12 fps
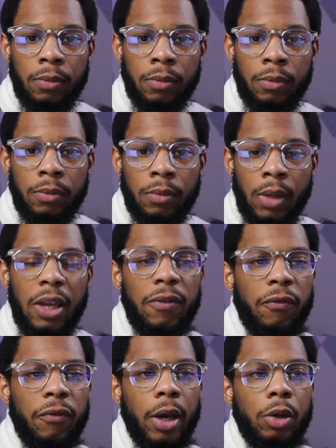He
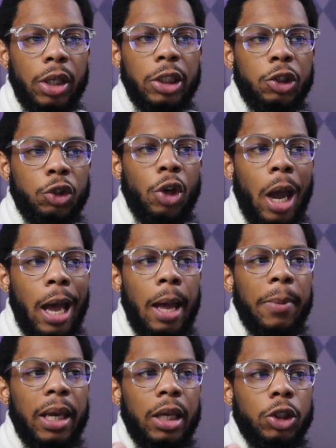felt his job
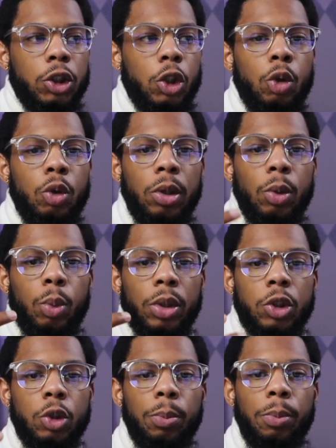and his duty was
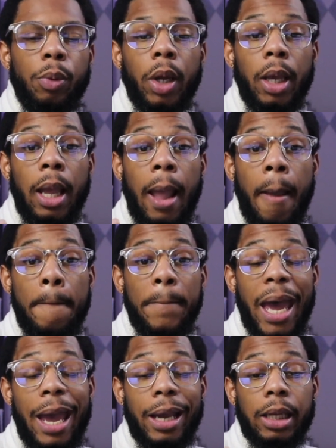to bring
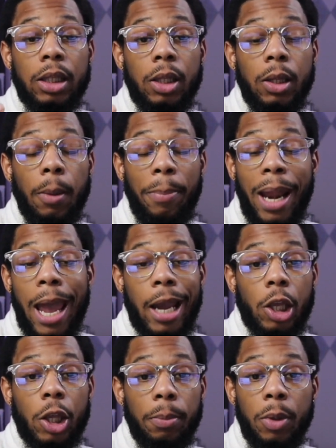back the black
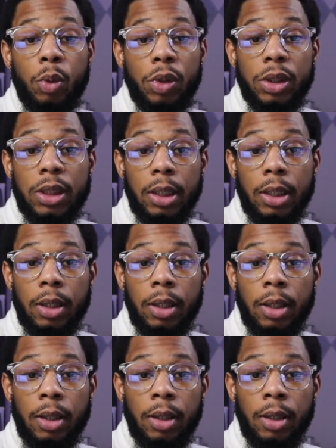community
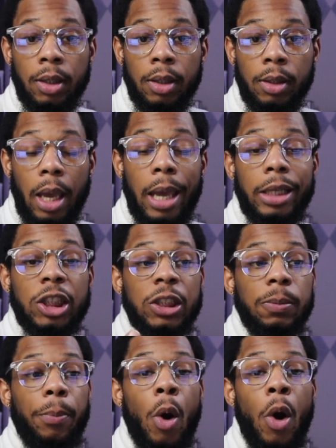and
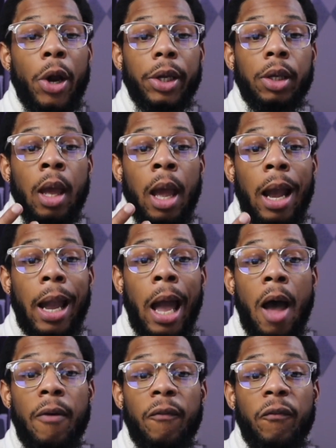spark
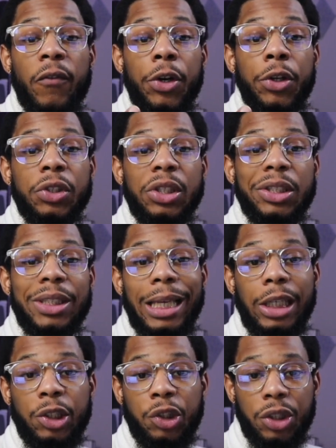
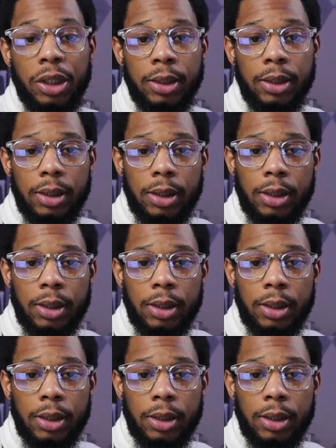conversations.